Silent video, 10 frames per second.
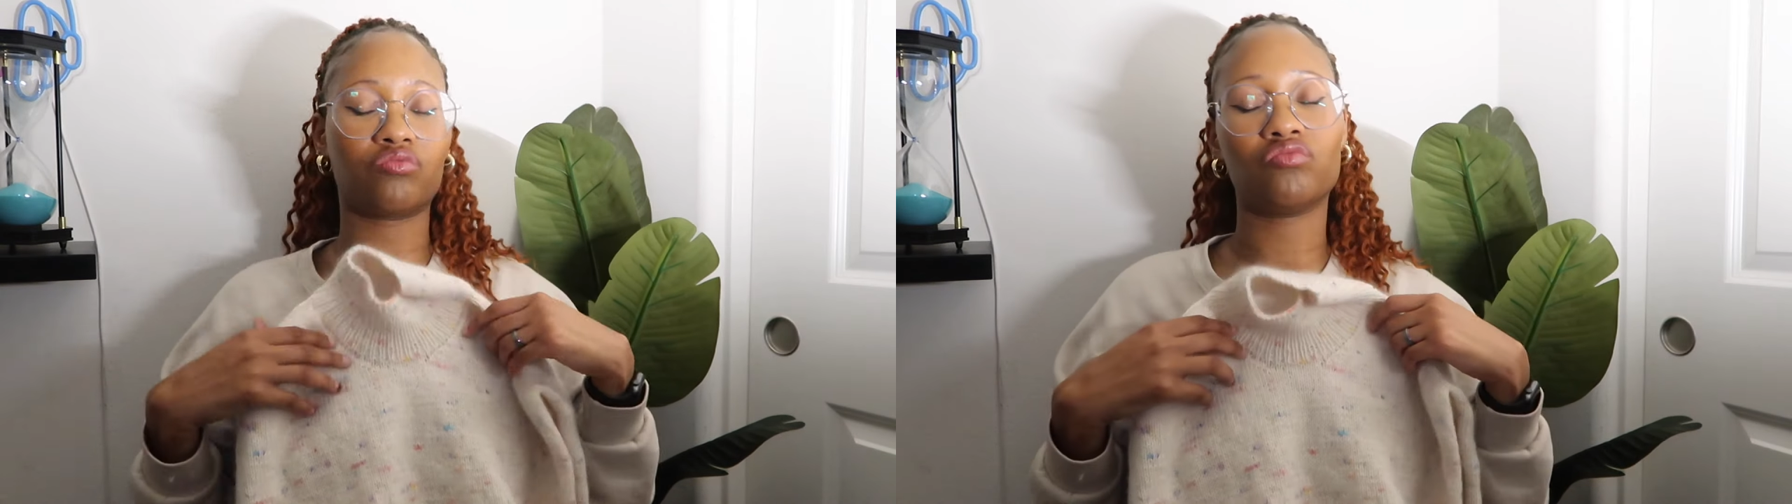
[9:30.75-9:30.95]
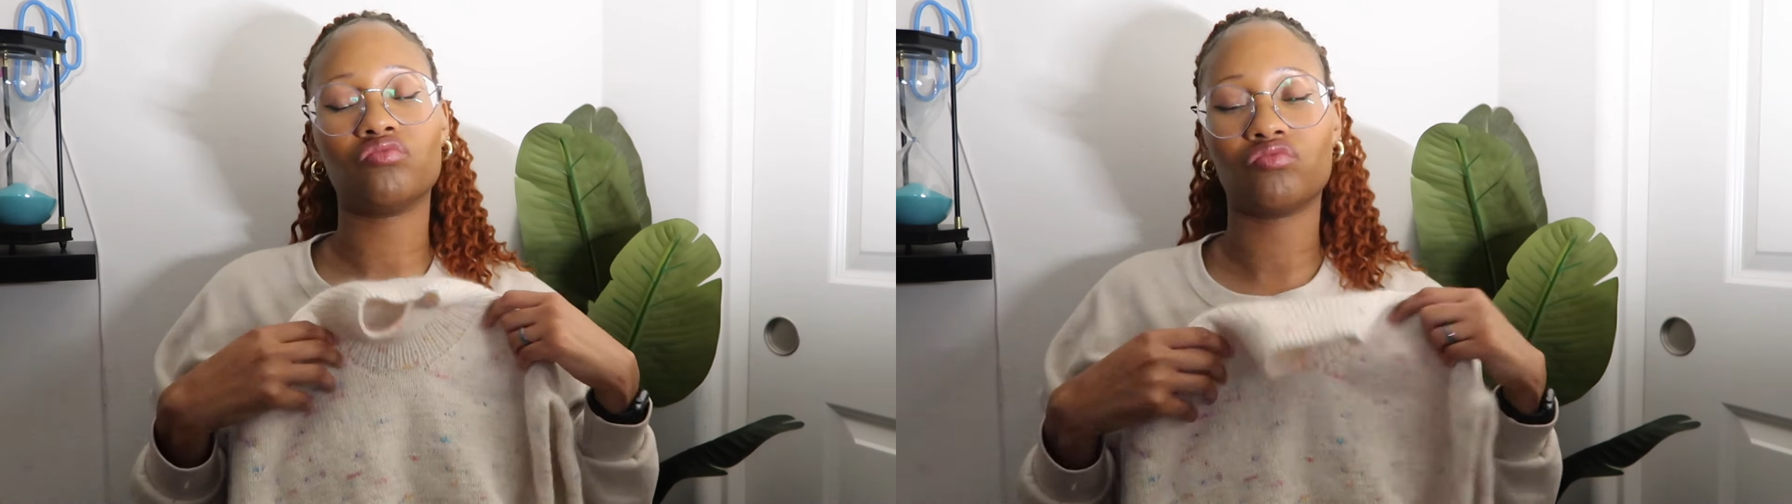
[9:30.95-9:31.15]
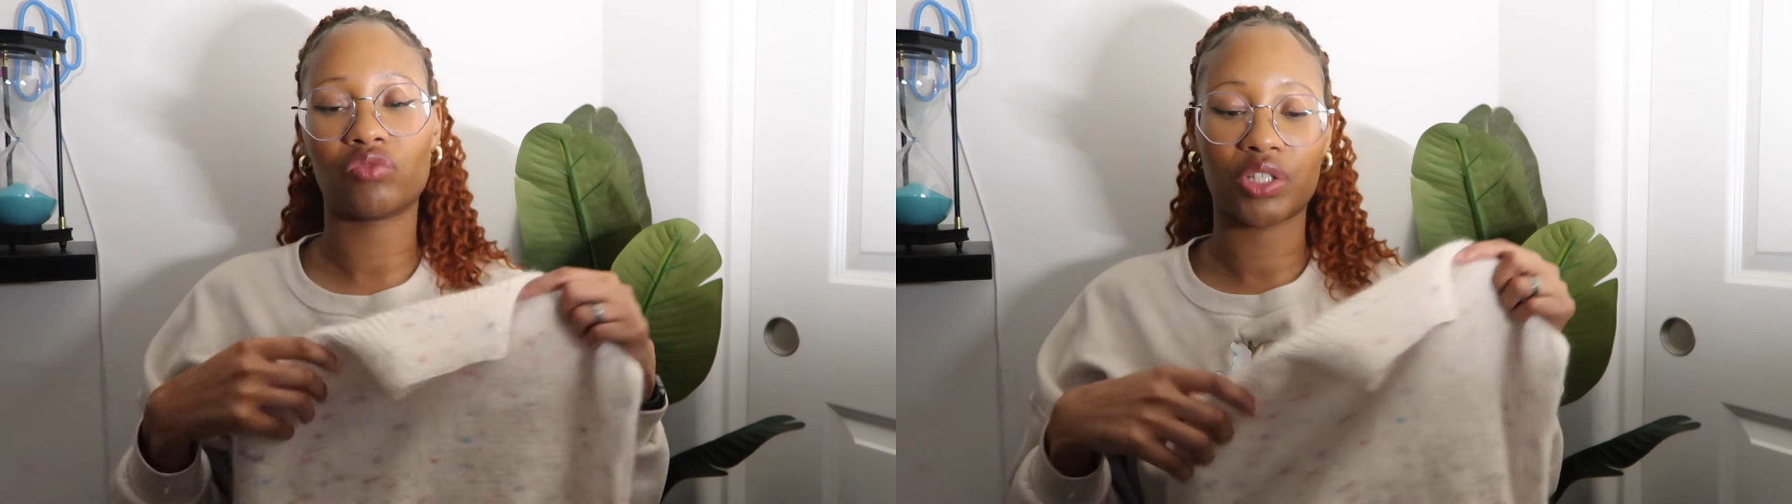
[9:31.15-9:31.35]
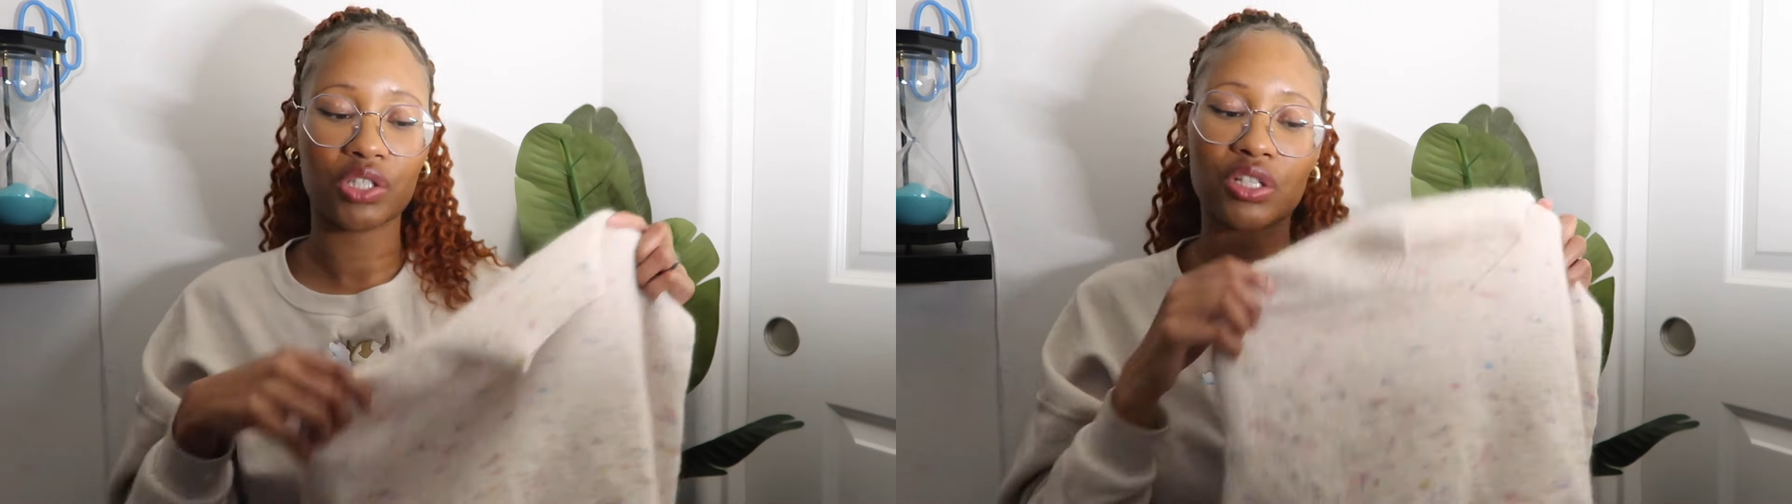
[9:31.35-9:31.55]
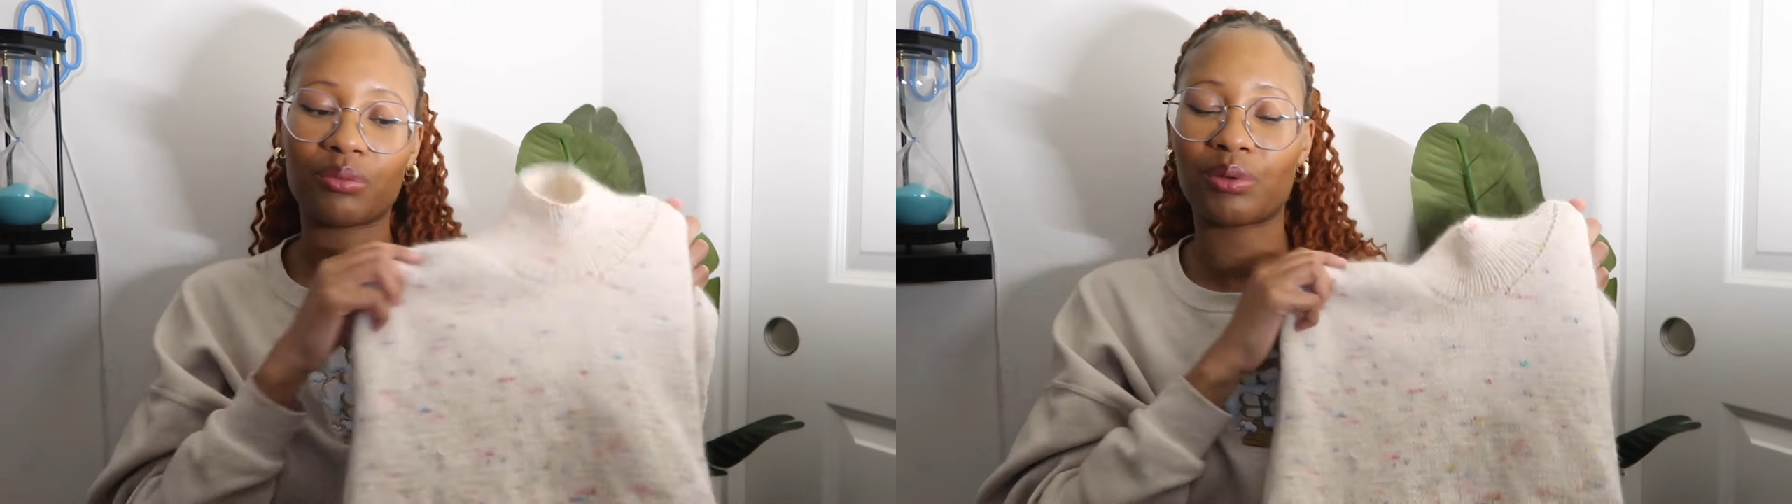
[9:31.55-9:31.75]
and
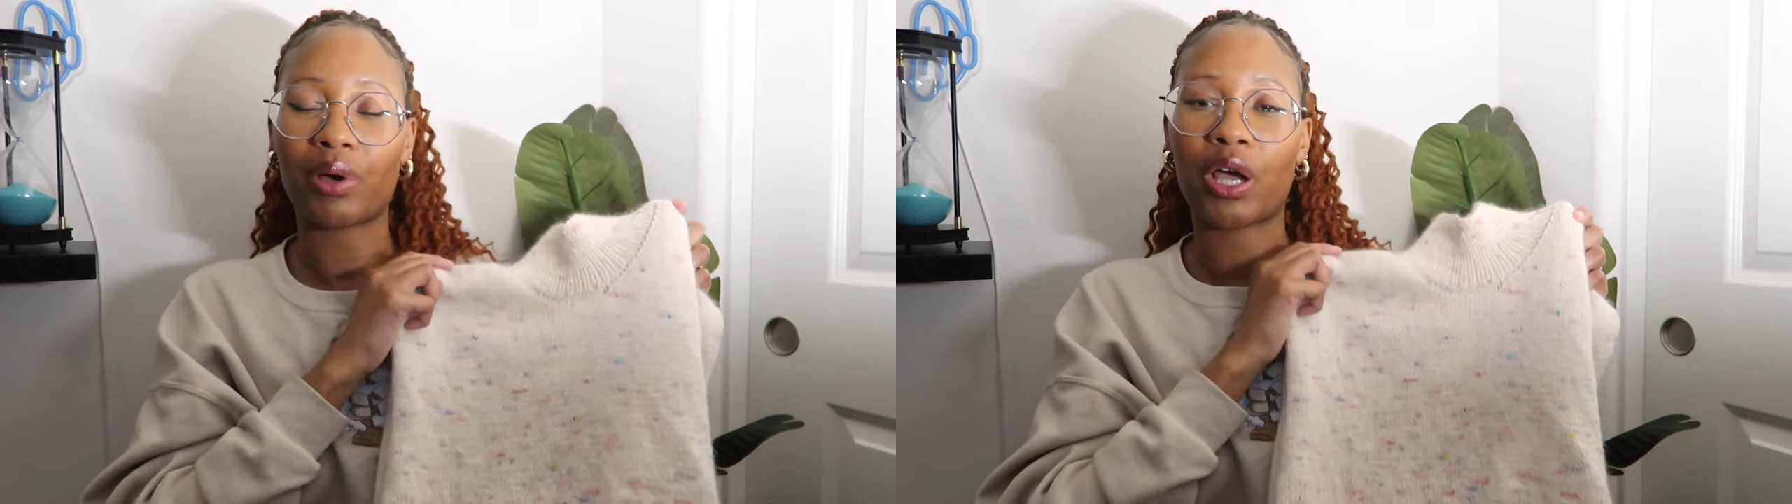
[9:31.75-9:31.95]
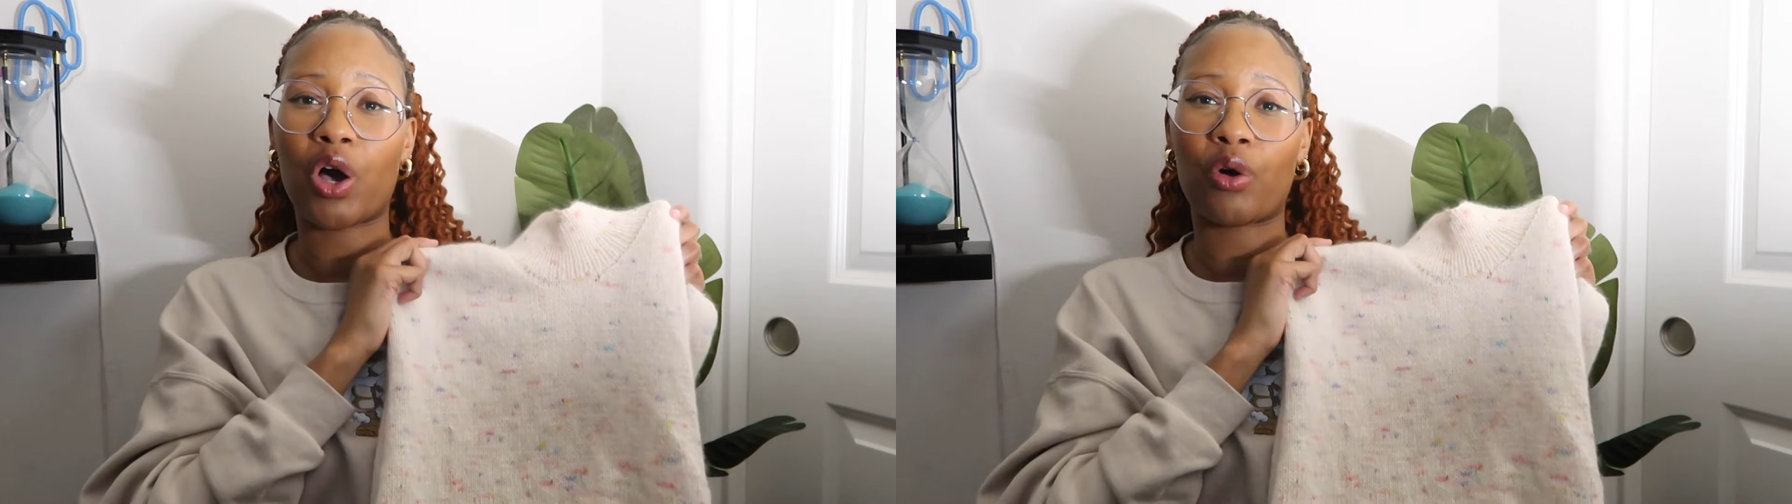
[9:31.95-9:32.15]
this is gonna be my